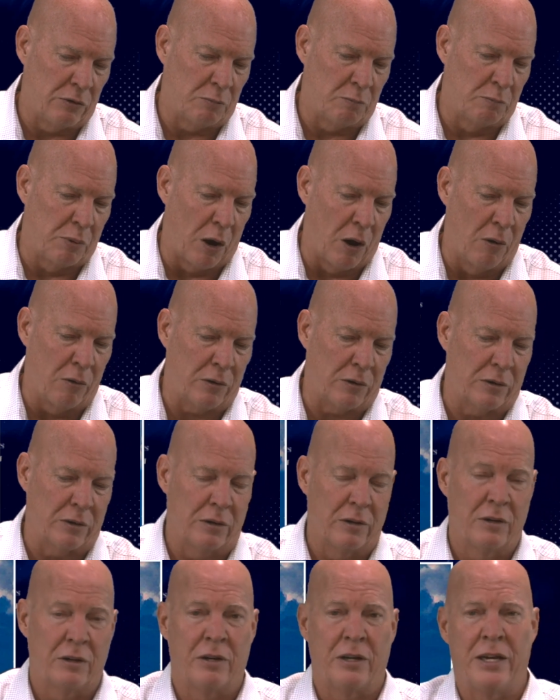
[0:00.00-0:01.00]
broke.
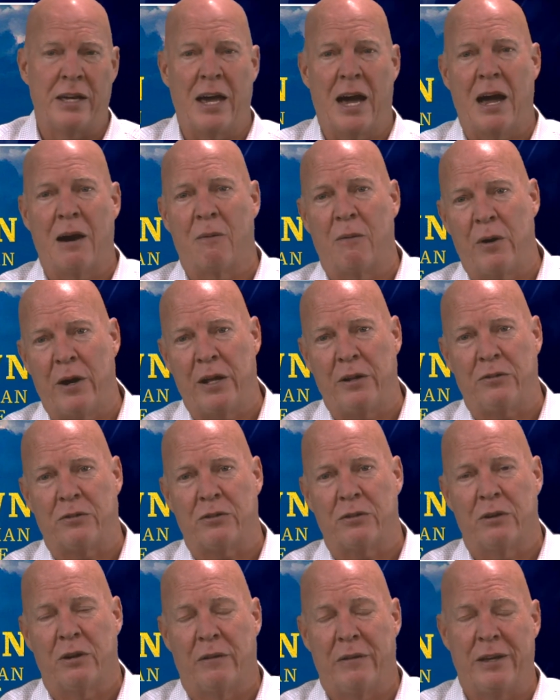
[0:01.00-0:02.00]
He got
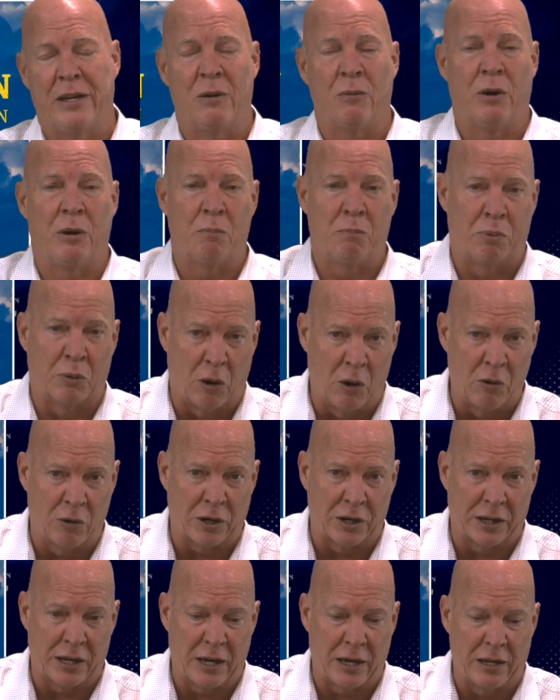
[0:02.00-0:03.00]
rich. I think he went broke
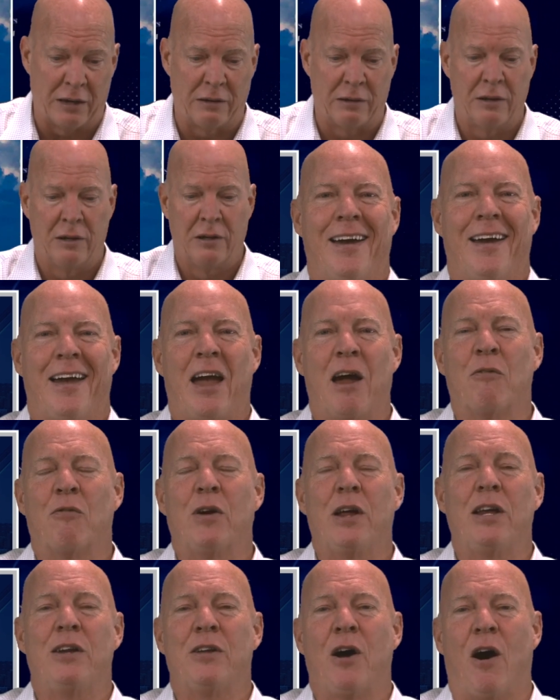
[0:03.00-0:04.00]
again.
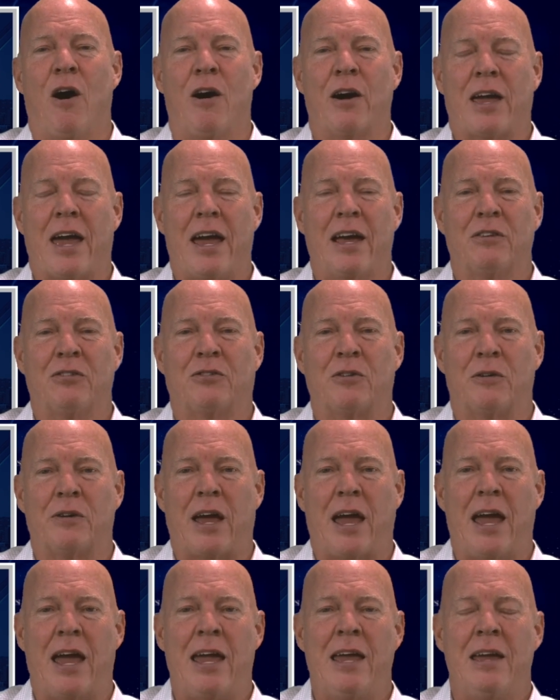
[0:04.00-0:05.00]
Every dog has their
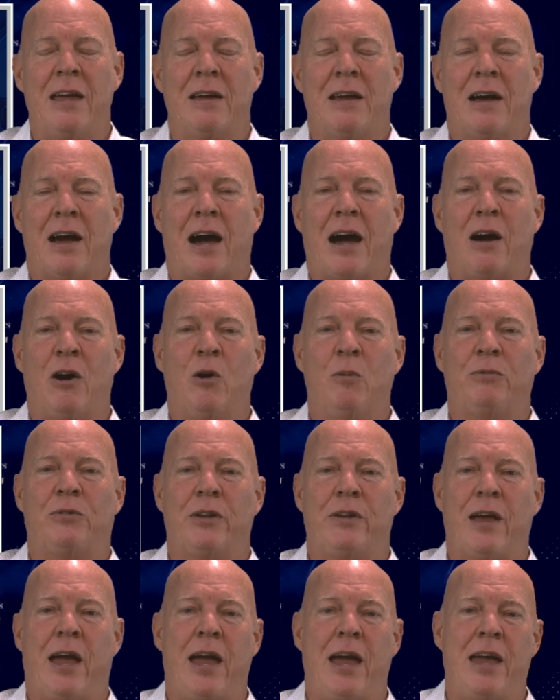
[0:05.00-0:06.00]
day. I hope
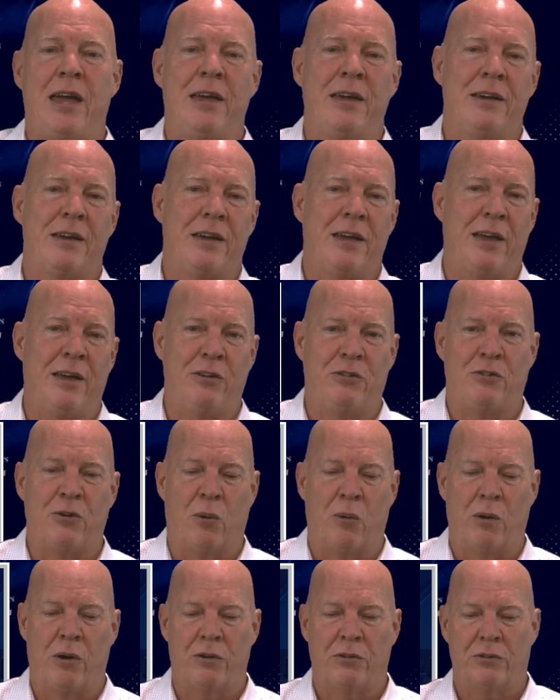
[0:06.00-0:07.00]
today is
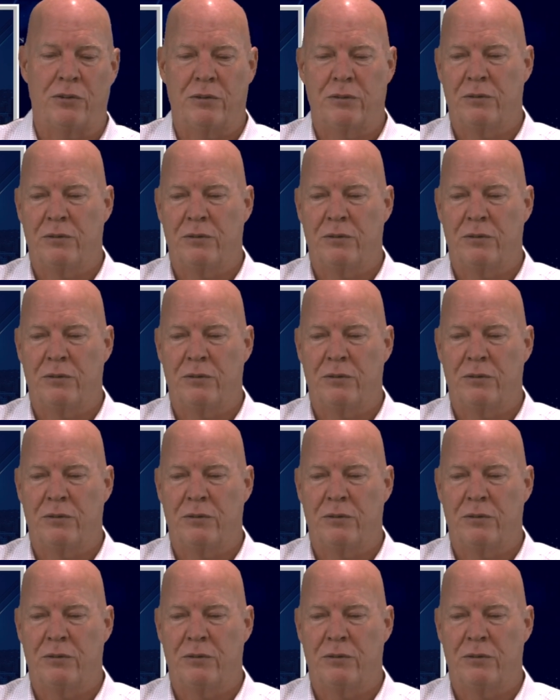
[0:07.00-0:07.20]
yours.